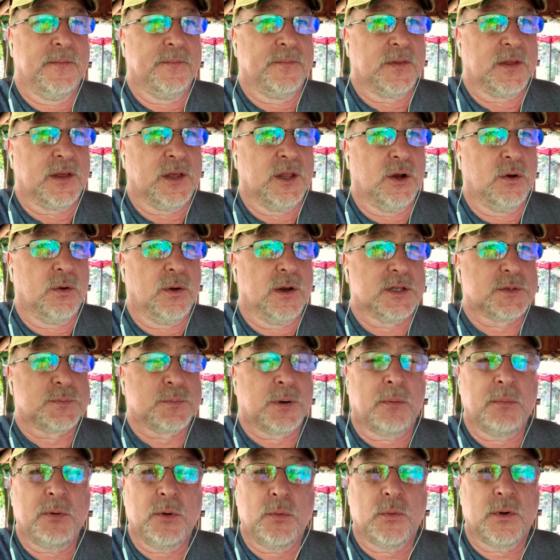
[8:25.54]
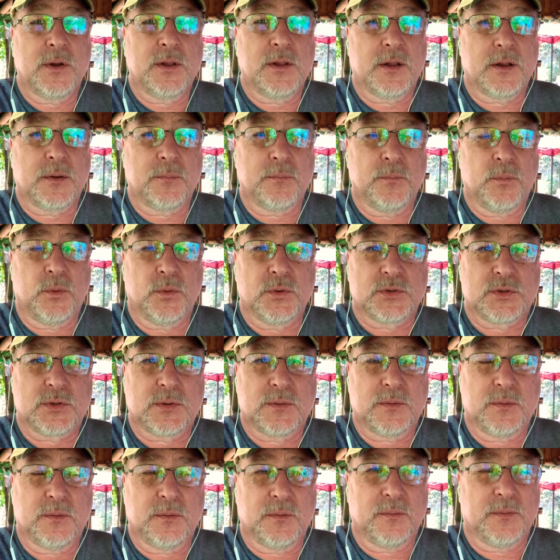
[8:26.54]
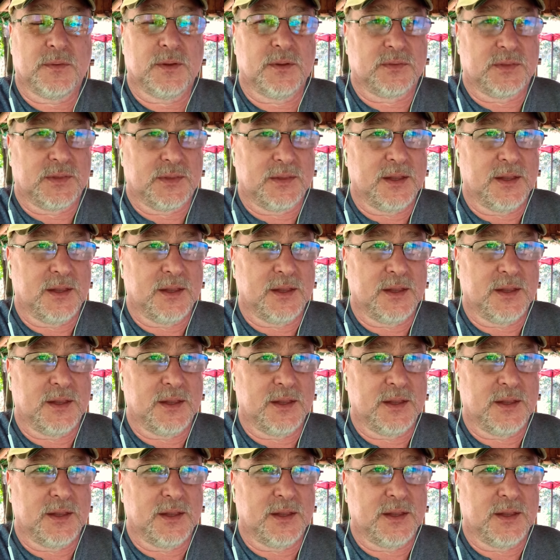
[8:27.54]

You know, and it's probably one of the most, the,